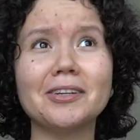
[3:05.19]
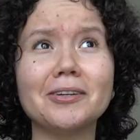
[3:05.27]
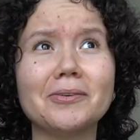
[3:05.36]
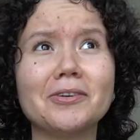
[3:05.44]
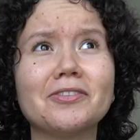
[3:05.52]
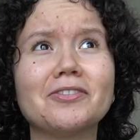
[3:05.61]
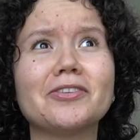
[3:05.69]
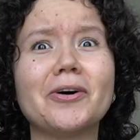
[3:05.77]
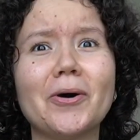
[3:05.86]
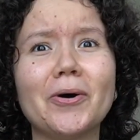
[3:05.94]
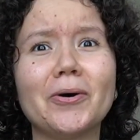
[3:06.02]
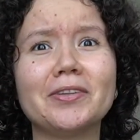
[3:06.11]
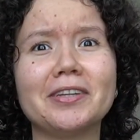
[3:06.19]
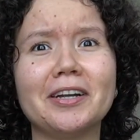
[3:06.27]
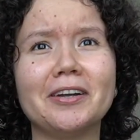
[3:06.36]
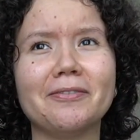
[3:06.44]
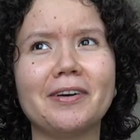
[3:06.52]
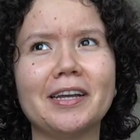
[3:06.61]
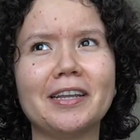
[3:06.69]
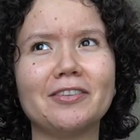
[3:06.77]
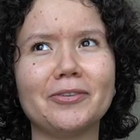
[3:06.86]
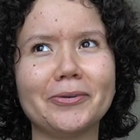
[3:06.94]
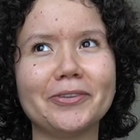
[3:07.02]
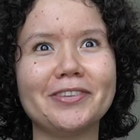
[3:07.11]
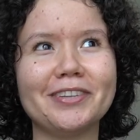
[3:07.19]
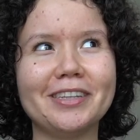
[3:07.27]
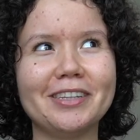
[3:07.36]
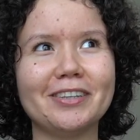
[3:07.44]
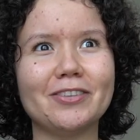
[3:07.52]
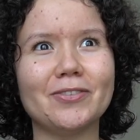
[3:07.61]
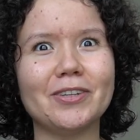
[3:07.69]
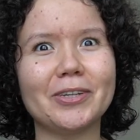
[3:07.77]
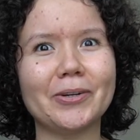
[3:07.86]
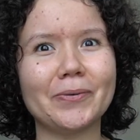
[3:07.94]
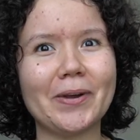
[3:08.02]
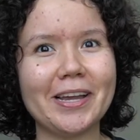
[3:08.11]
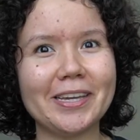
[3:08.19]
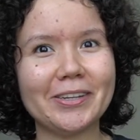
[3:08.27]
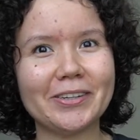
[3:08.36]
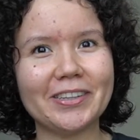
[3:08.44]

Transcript: It was so terrifying, as you will see in this video right here